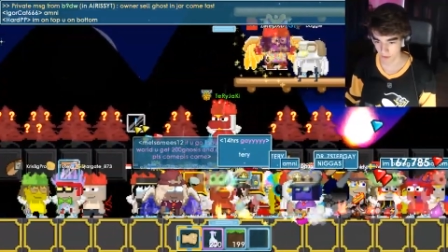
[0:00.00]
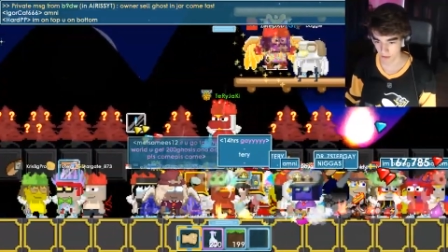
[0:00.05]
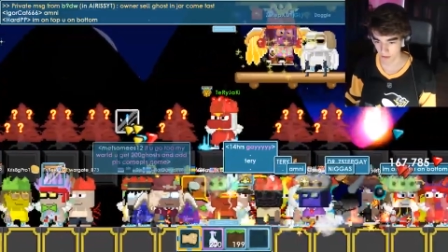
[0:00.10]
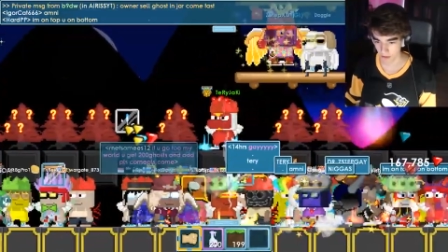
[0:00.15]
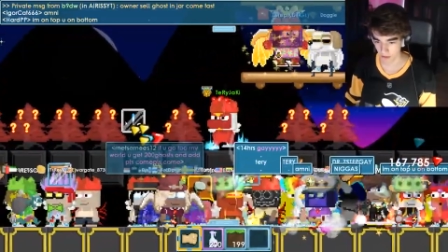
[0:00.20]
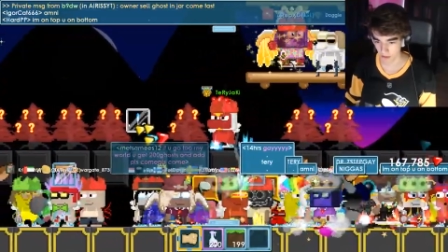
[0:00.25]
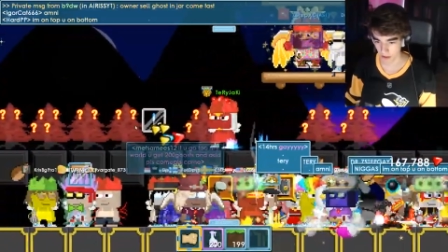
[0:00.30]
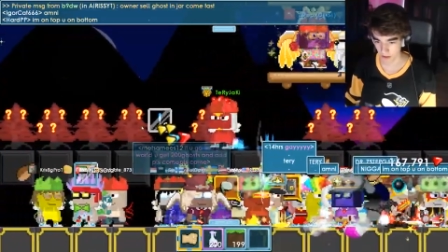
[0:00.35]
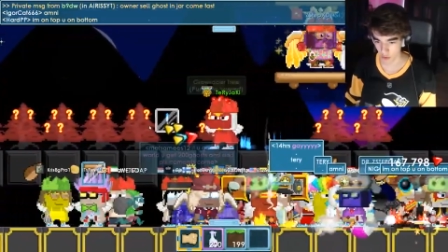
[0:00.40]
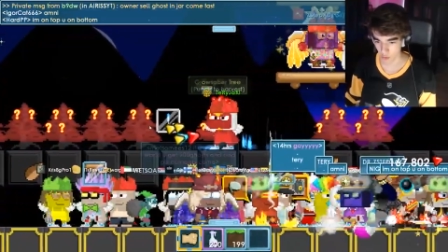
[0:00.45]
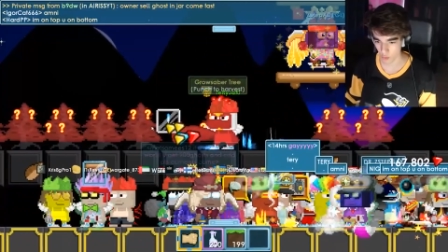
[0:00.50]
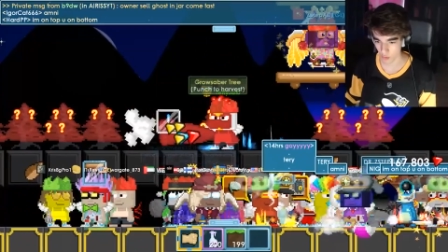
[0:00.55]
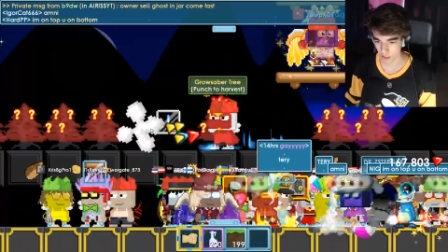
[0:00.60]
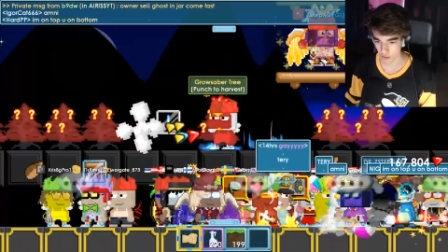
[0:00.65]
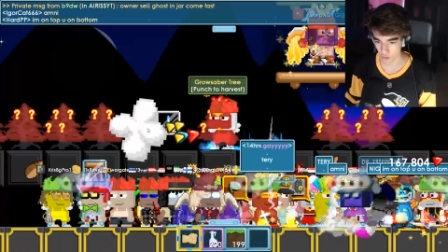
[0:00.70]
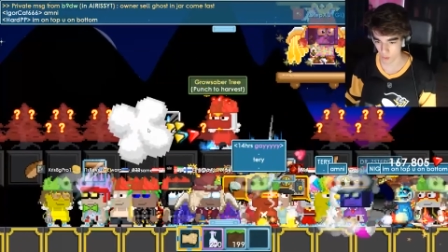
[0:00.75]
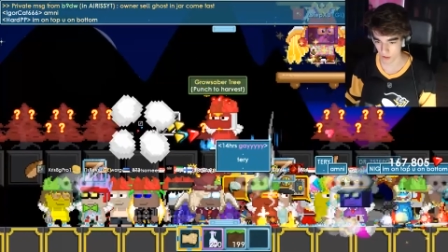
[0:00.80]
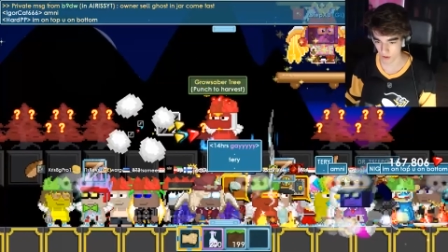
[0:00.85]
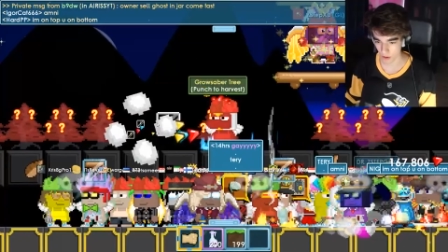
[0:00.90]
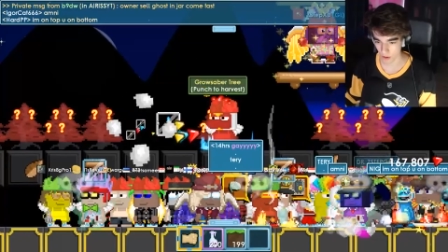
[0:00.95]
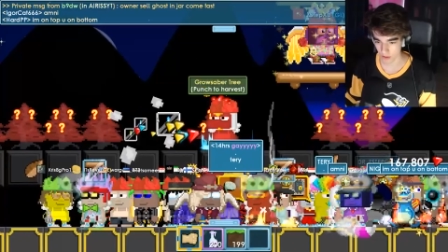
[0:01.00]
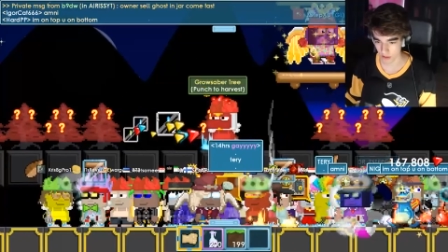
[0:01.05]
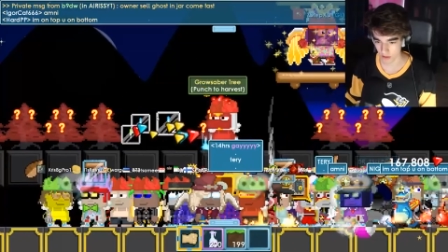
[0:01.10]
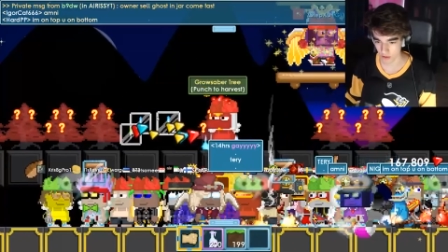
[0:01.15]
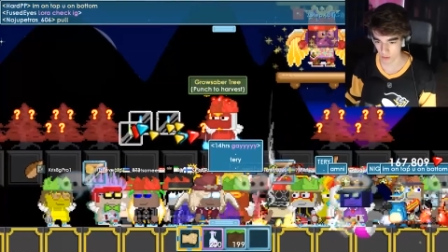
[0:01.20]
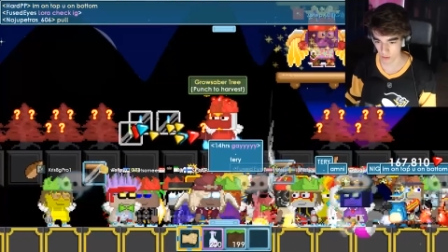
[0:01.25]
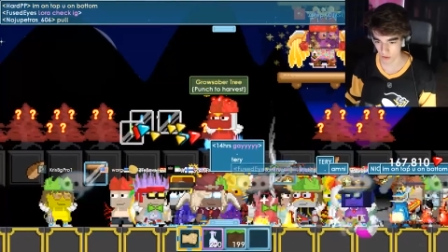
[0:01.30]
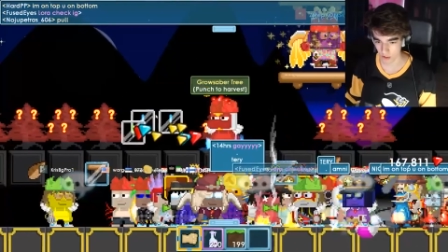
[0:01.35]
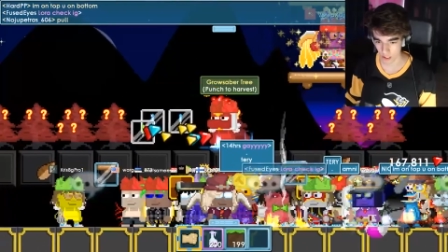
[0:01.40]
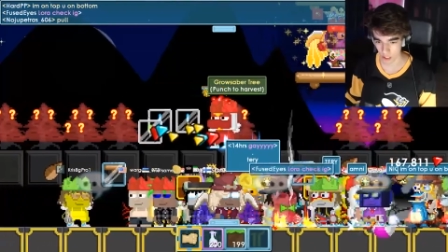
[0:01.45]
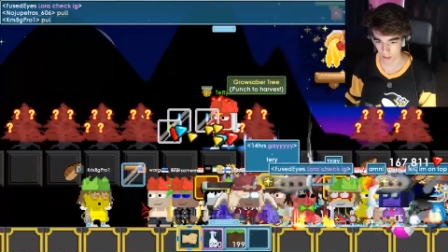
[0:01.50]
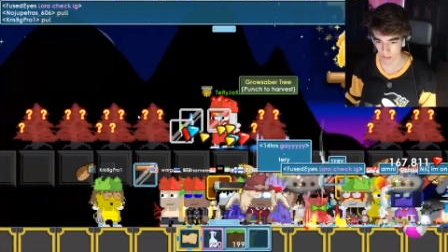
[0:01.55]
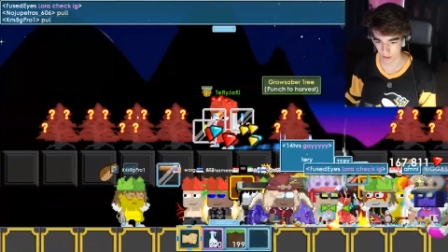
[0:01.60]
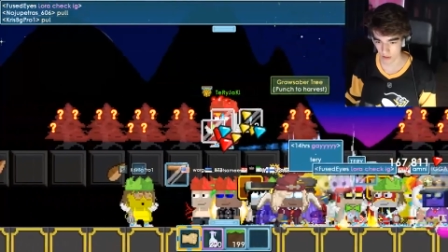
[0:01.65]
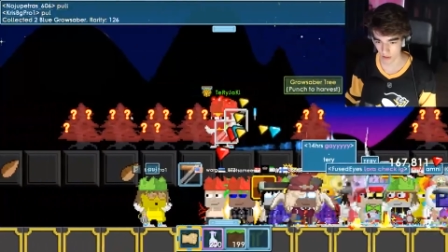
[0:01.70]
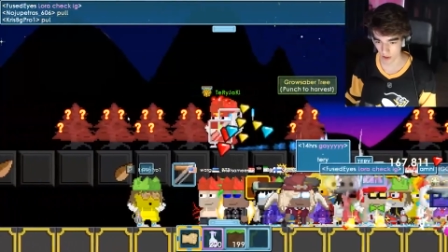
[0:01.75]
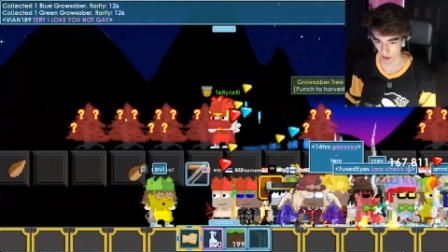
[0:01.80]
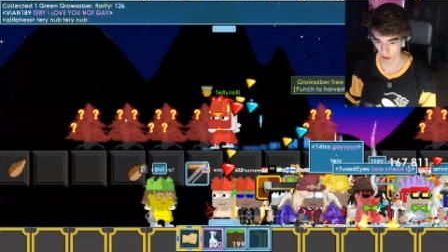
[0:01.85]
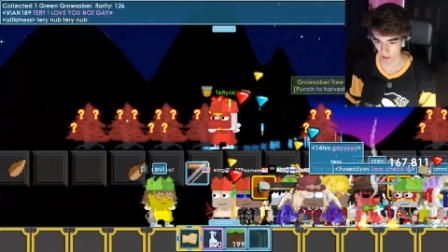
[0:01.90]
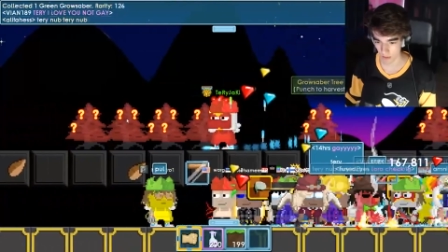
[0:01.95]
the, the trees with only two sabers
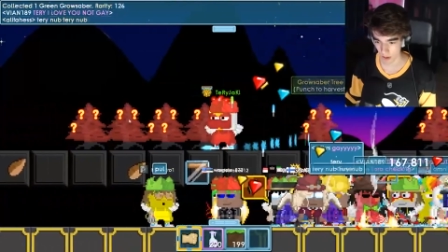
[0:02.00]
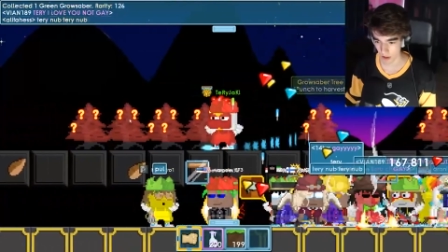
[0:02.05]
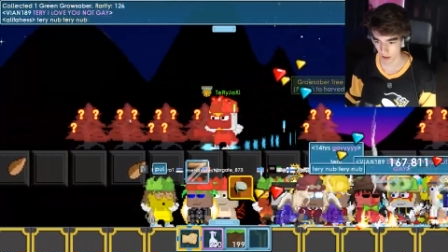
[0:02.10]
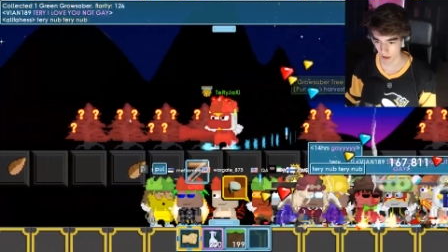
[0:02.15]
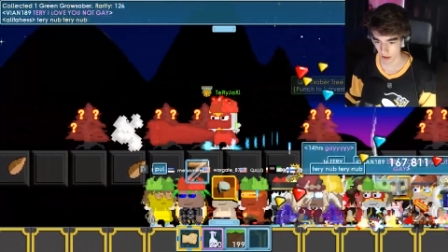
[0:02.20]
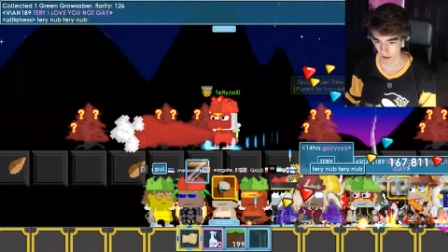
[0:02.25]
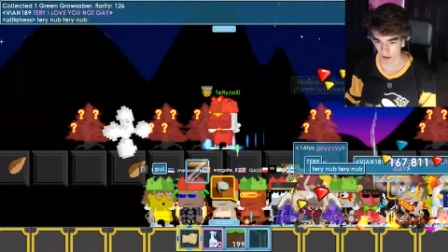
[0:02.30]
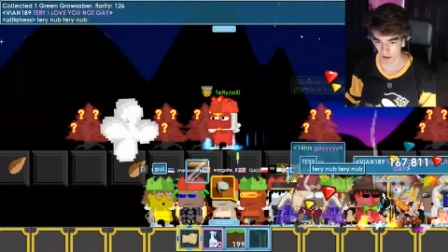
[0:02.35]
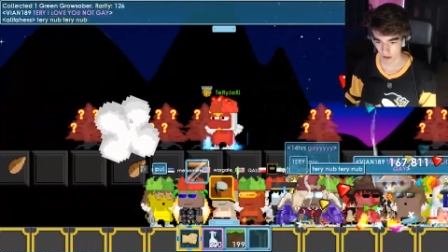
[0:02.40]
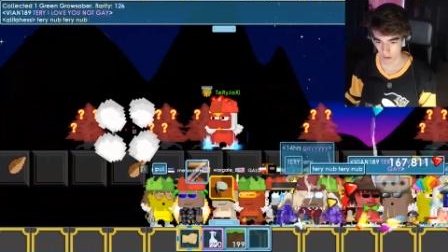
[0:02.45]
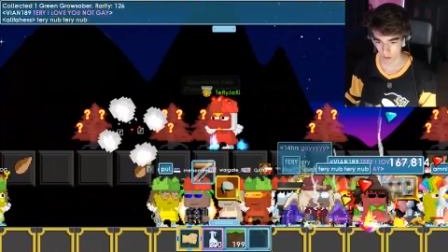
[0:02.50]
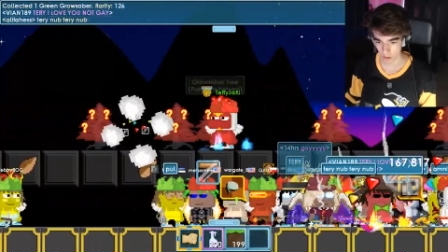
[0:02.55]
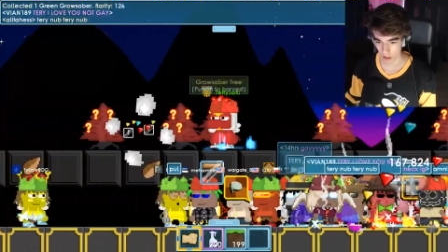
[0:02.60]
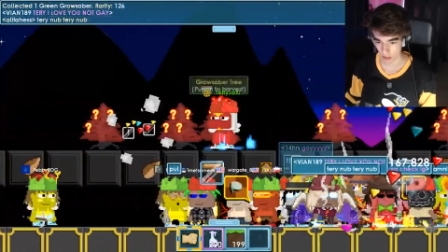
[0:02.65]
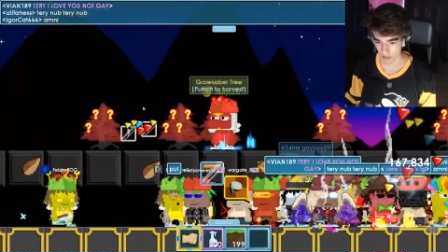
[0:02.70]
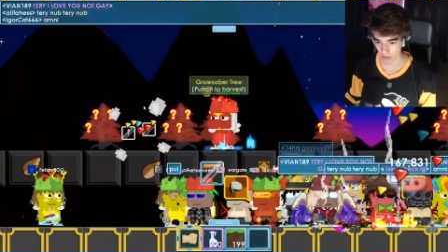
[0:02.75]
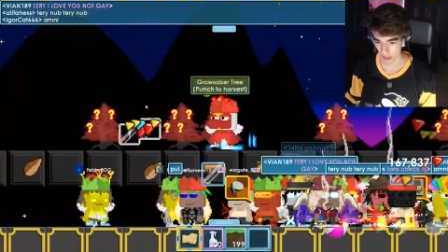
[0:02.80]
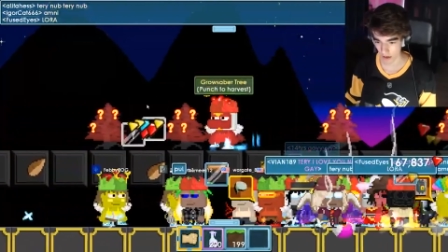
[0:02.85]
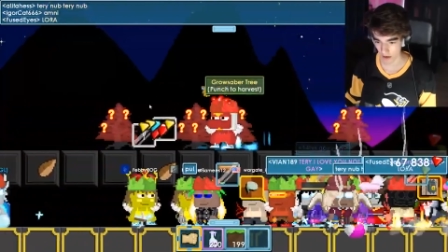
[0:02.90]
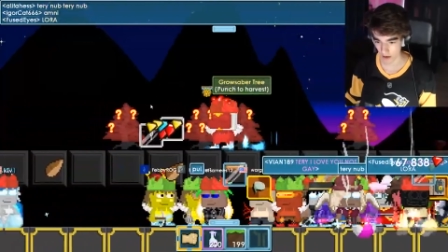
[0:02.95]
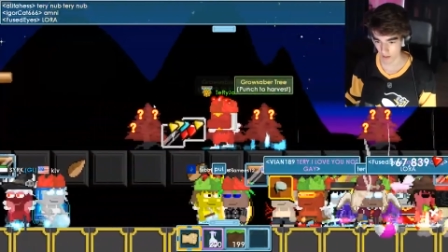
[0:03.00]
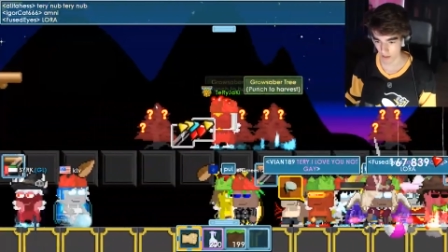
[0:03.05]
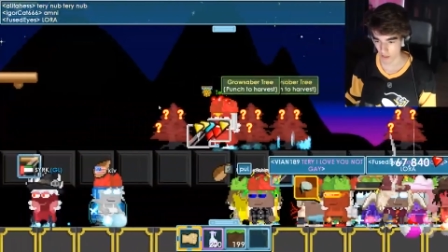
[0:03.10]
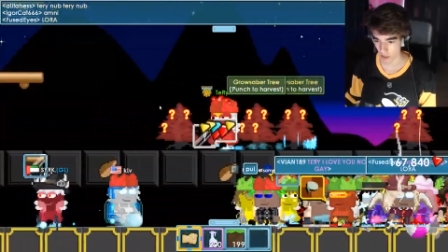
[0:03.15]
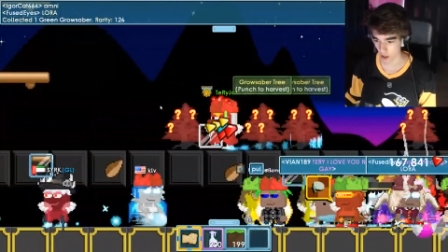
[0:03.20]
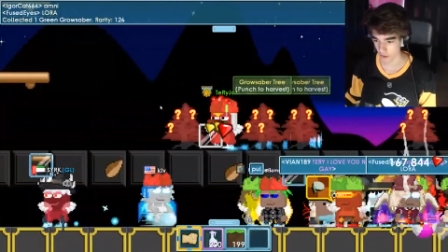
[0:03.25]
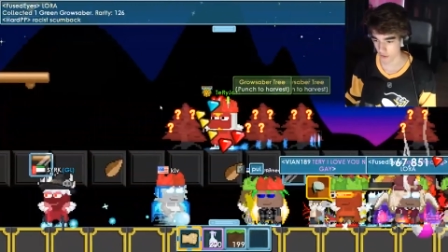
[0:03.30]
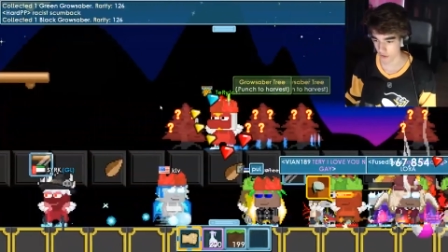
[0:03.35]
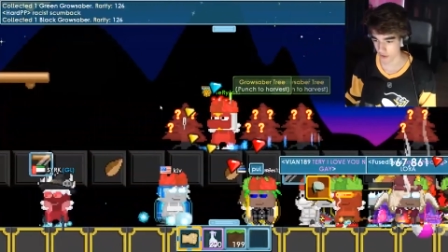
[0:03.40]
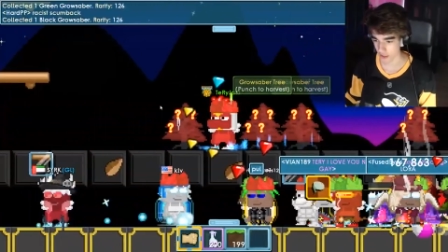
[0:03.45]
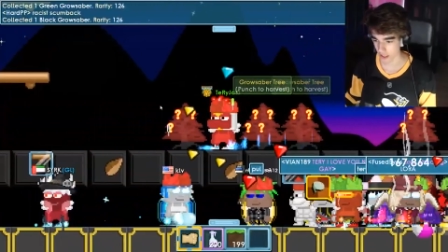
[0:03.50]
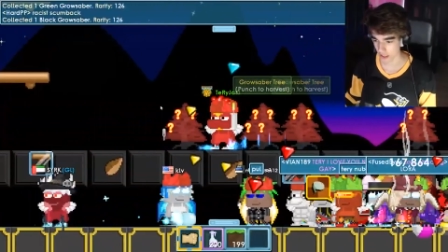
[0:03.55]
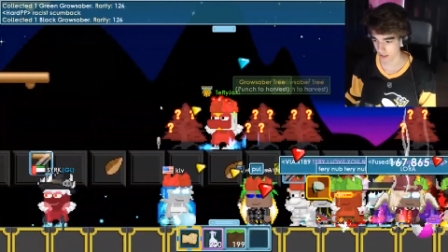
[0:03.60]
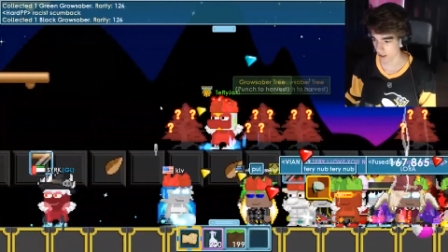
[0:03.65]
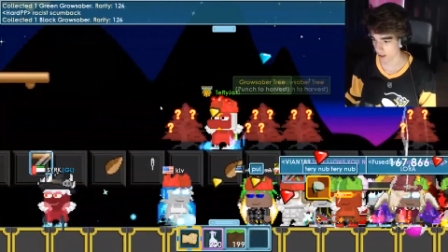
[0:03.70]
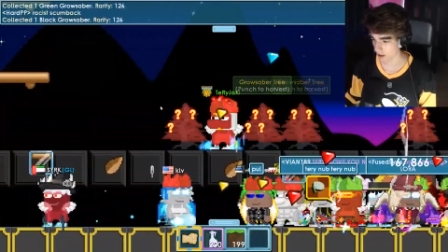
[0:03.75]
on it. Look at that. Nothing,